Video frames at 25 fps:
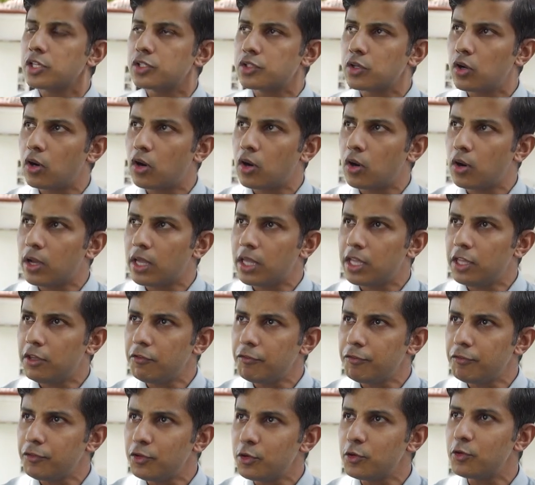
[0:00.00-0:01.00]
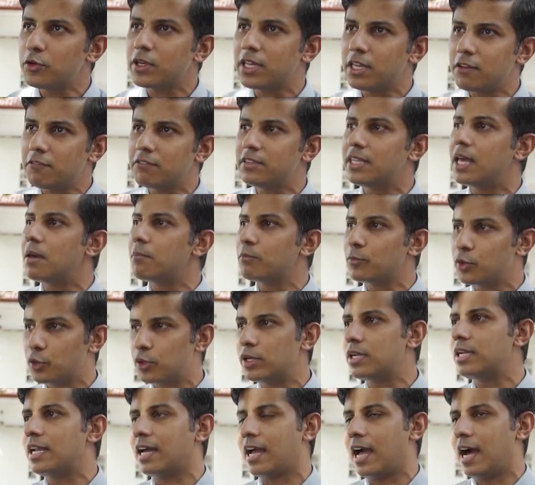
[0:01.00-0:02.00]
So if you give them
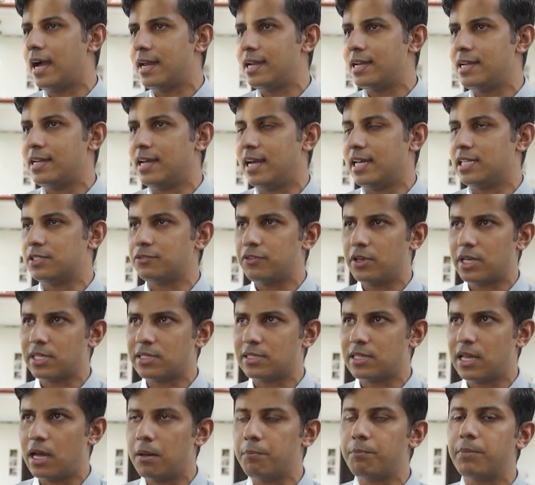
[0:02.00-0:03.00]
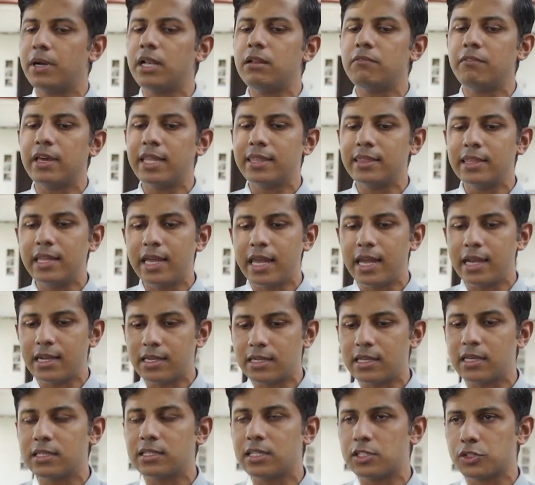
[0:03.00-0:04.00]
good guidelines, for example, when they
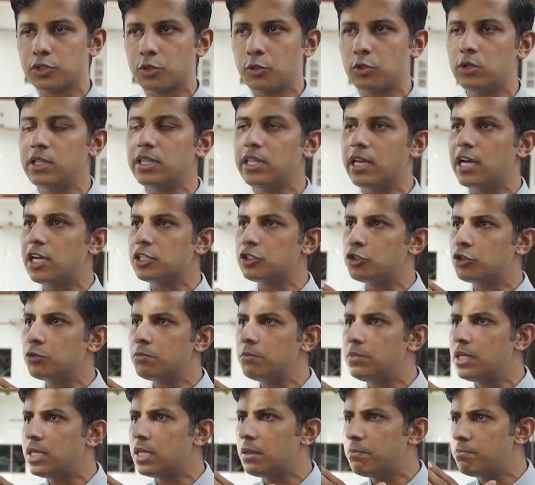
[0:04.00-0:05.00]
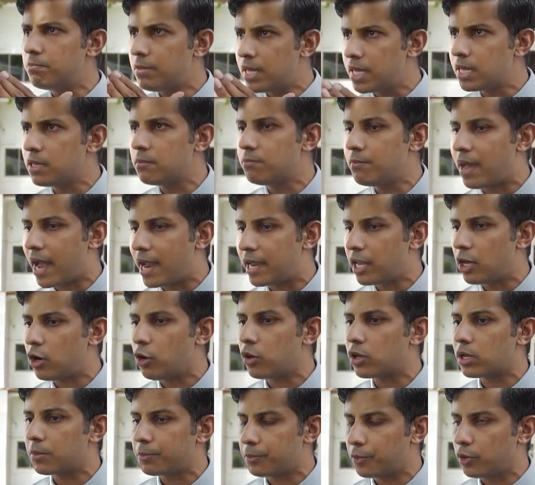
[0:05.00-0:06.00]
enter the school, there should be a big
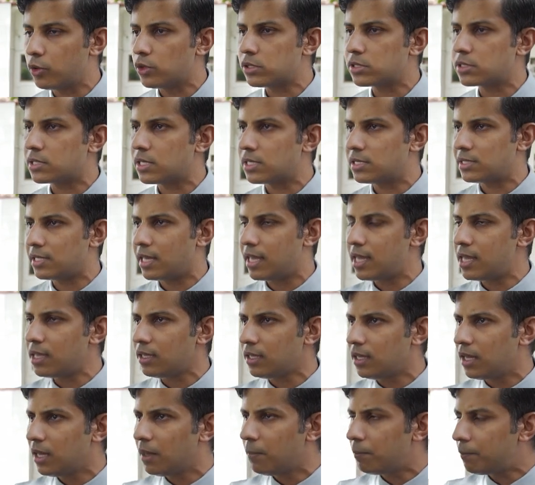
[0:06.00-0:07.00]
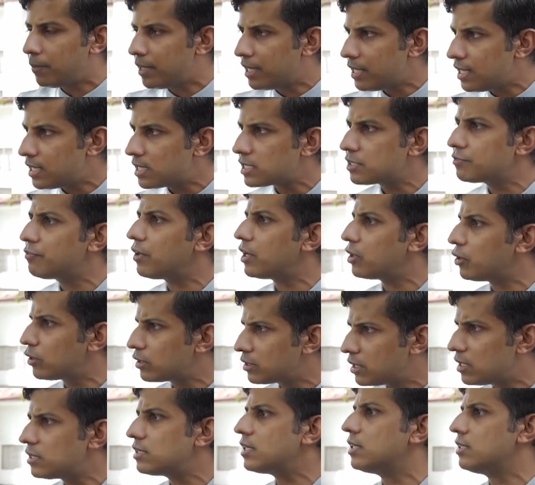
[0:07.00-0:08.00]
banner or a poster saying, please
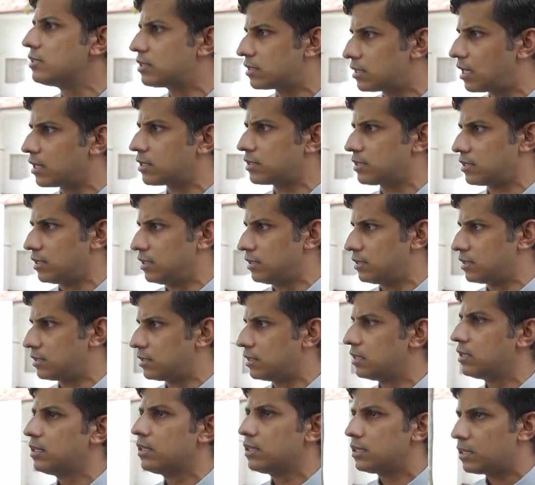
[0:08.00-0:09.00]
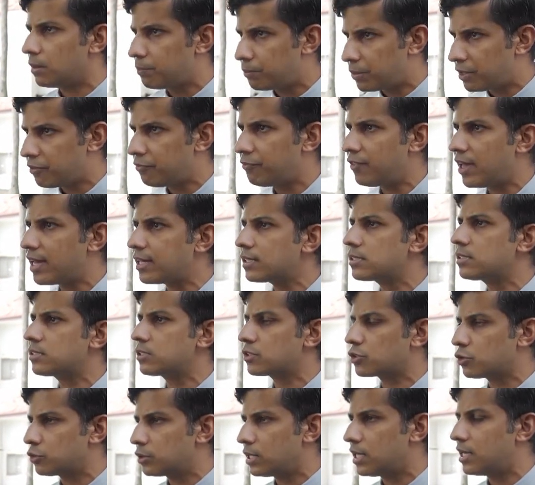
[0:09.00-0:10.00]
follow these instructions. Mm -hmm. The prefects,
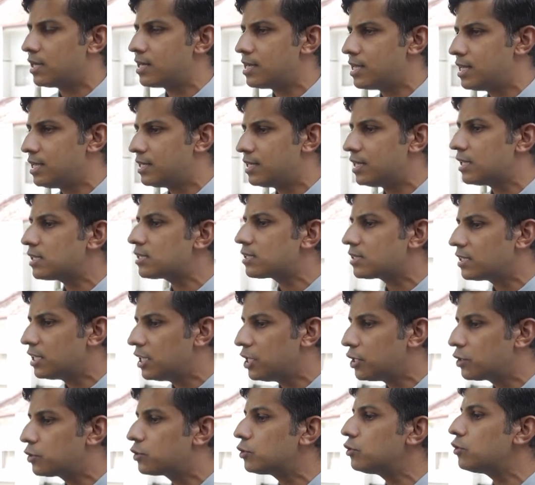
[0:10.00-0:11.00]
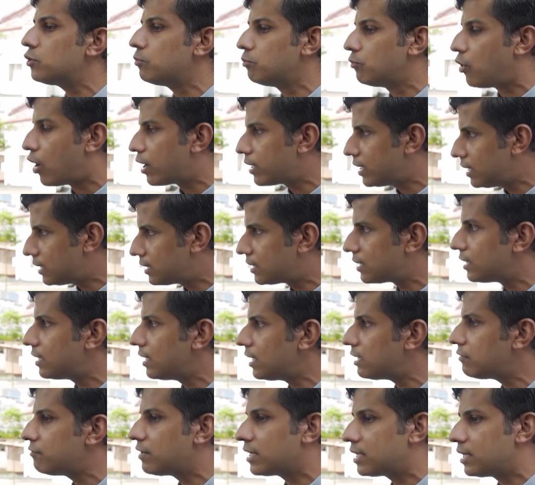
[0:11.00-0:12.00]
student leaders need to monitor
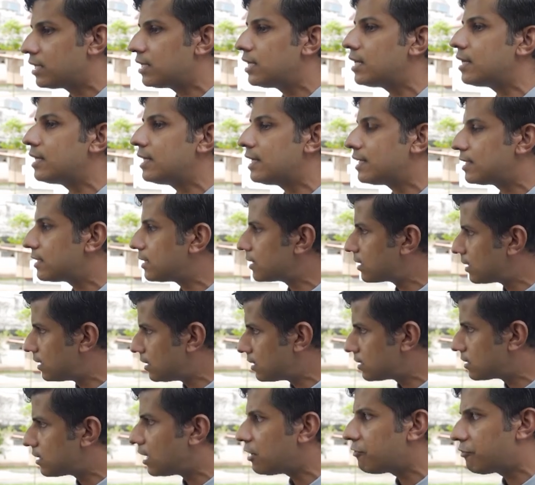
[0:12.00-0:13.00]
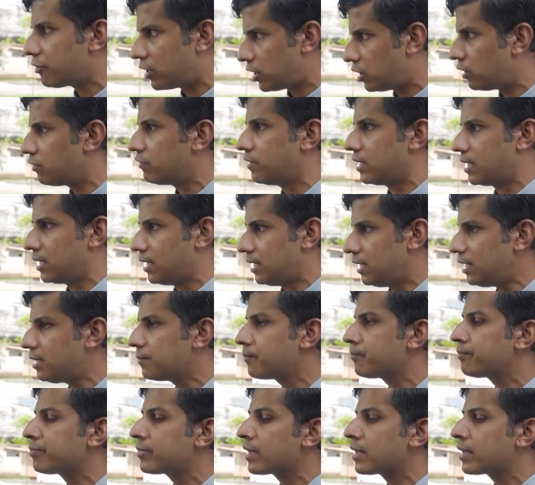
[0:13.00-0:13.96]
it, whether the little kids are following it.